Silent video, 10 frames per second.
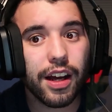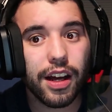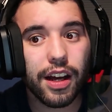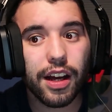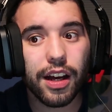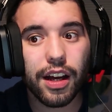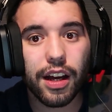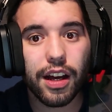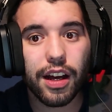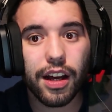
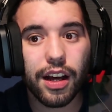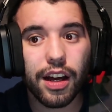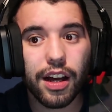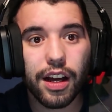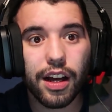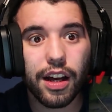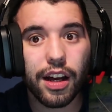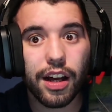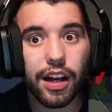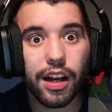
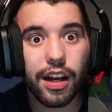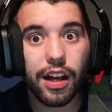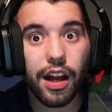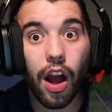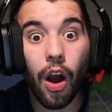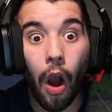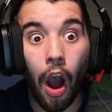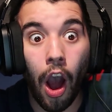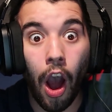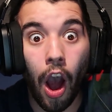
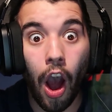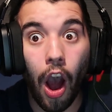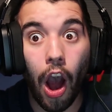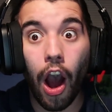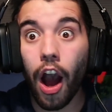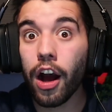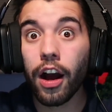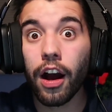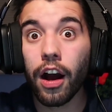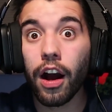
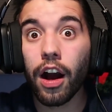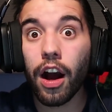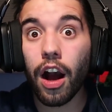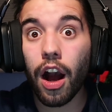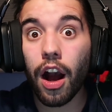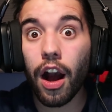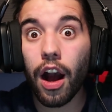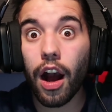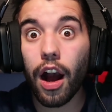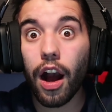[no speech]